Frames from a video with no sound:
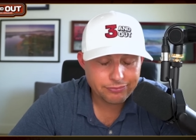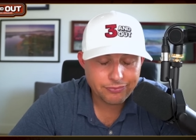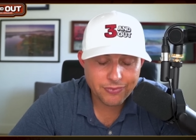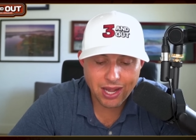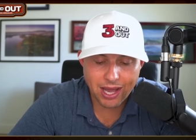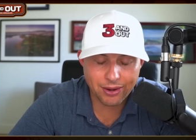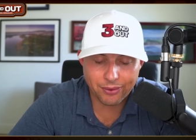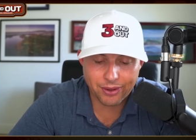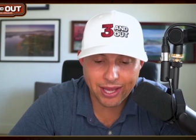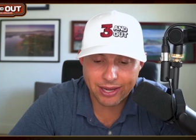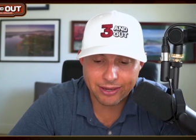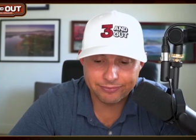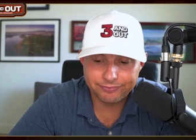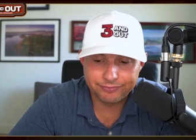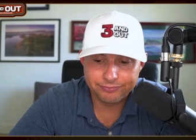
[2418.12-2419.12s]
I don't get
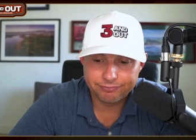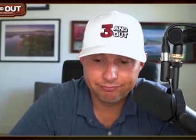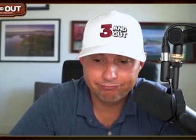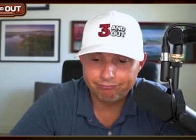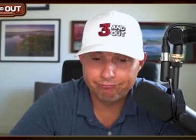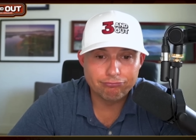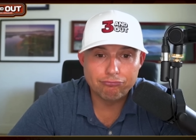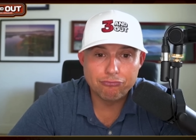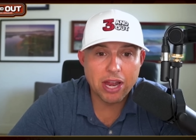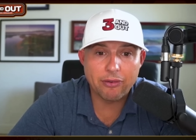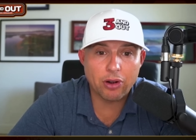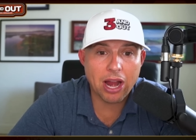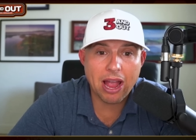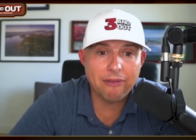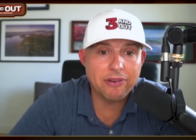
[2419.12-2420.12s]
it.
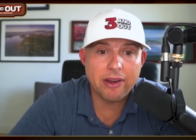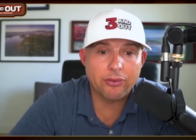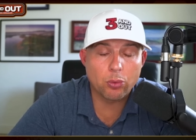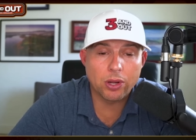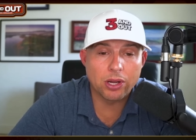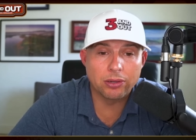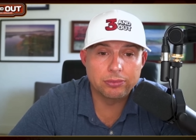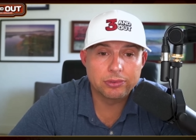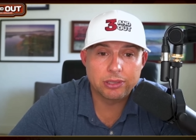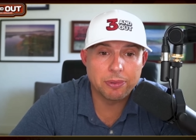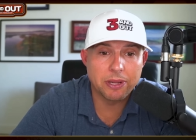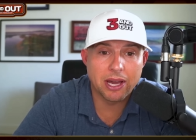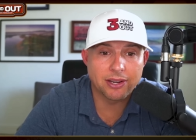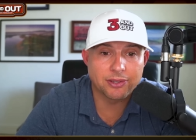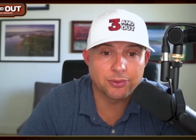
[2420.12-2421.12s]
Never have, never will, to
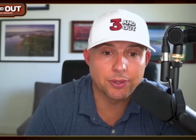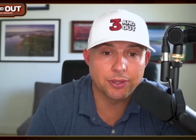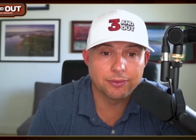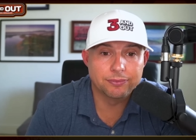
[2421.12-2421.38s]
be honest with you.